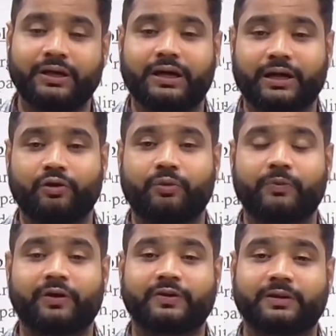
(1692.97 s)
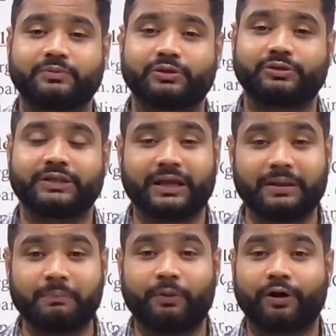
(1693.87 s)
I hope you have come to know the
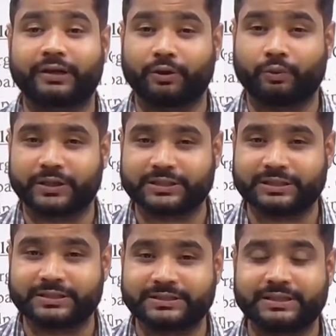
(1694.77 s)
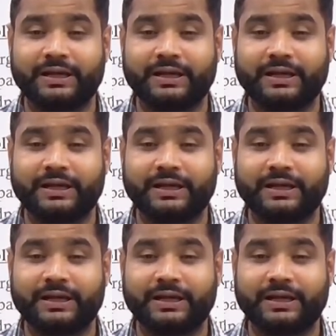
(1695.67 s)
important questions